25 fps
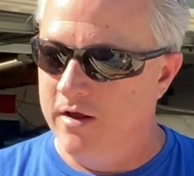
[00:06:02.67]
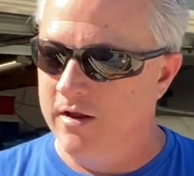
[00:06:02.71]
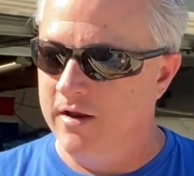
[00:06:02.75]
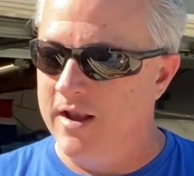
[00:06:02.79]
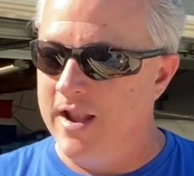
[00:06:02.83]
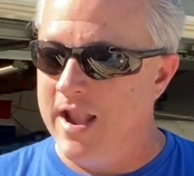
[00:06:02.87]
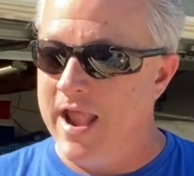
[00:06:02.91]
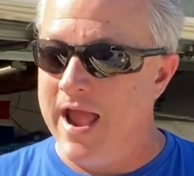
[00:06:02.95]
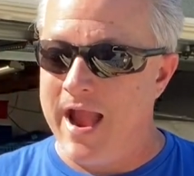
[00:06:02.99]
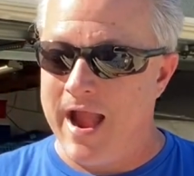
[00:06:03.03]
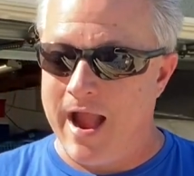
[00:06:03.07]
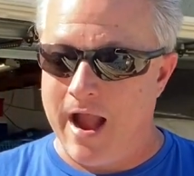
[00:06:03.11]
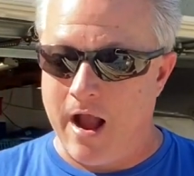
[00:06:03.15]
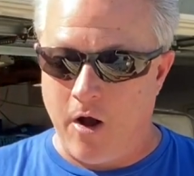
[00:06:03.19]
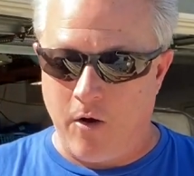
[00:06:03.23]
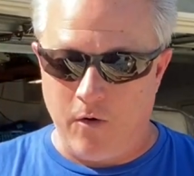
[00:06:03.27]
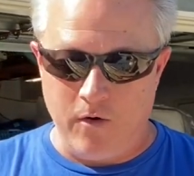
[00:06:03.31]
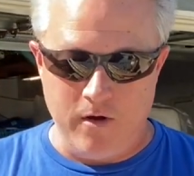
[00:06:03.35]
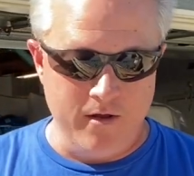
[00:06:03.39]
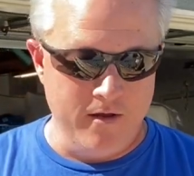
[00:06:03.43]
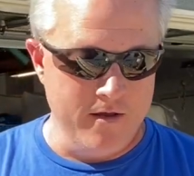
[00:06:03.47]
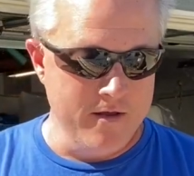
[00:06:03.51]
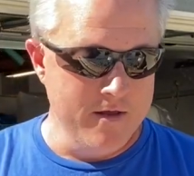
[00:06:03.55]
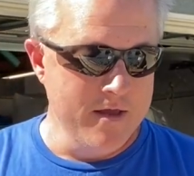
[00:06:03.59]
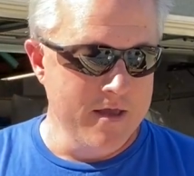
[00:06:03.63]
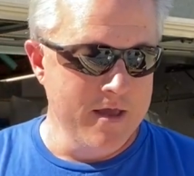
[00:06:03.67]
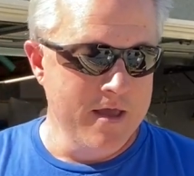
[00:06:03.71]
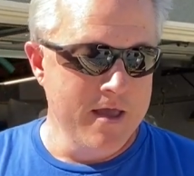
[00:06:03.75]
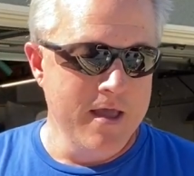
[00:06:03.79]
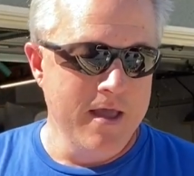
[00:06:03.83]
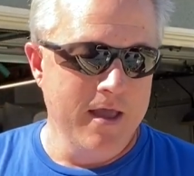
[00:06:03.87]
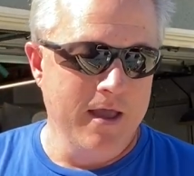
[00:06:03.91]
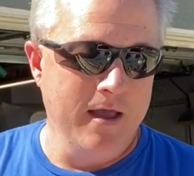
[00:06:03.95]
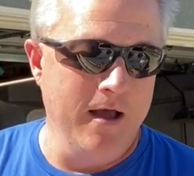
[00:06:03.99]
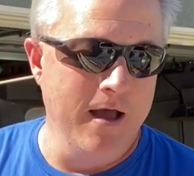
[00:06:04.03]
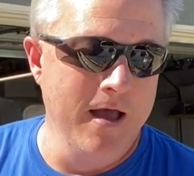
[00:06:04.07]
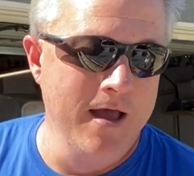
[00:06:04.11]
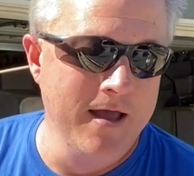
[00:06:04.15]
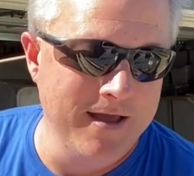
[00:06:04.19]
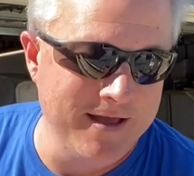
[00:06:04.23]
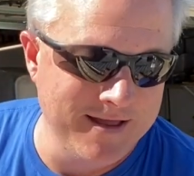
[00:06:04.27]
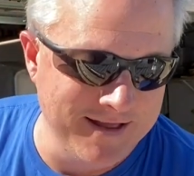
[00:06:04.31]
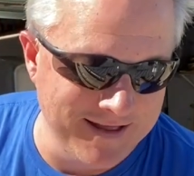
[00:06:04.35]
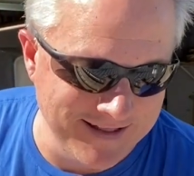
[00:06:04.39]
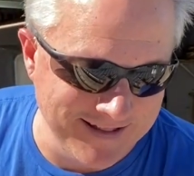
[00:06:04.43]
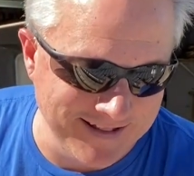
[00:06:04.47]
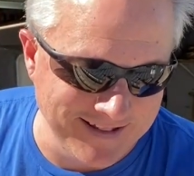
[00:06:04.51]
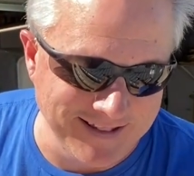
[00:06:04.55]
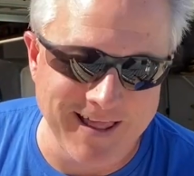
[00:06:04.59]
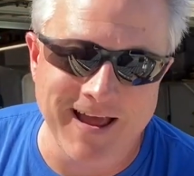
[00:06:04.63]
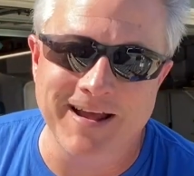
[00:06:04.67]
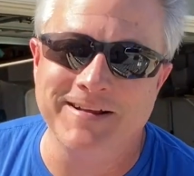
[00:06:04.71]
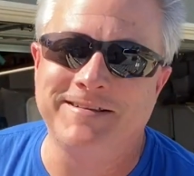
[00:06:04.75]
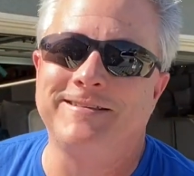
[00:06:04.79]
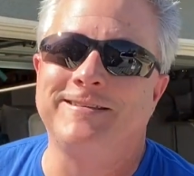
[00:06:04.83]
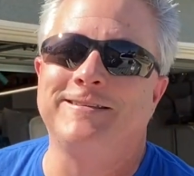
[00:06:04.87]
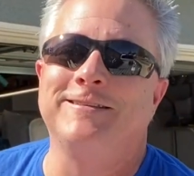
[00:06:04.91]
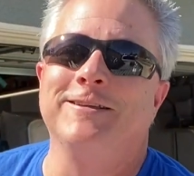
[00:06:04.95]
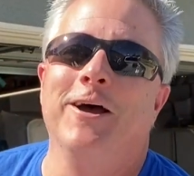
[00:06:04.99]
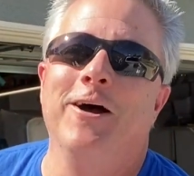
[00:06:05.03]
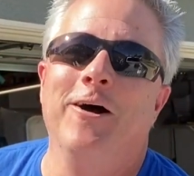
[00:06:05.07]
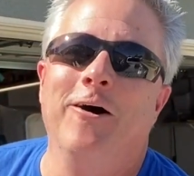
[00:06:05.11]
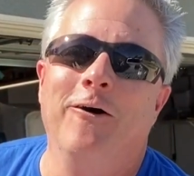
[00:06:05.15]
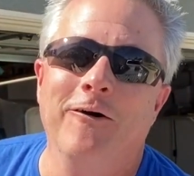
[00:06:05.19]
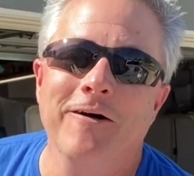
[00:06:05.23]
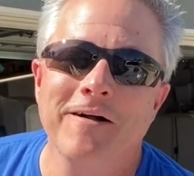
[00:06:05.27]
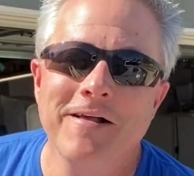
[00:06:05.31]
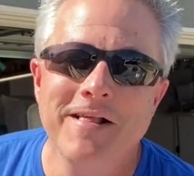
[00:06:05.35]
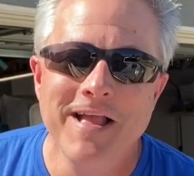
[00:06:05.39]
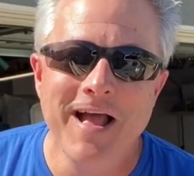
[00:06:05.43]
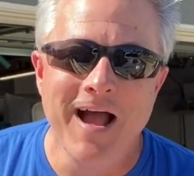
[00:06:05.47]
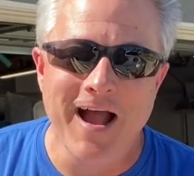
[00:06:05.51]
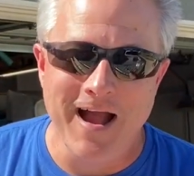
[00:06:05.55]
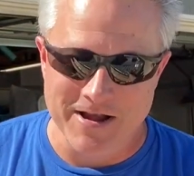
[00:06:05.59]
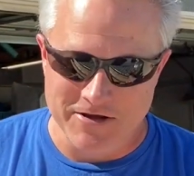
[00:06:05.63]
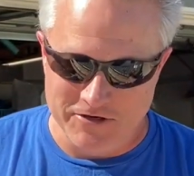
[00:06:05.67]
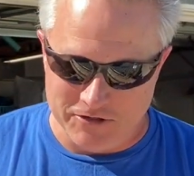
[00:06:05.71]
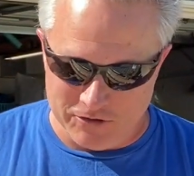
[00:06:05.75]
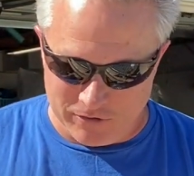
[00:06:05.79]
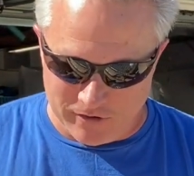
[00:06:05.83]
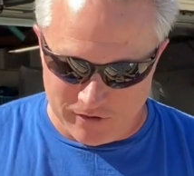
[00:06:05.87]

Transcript: Now, less so. I do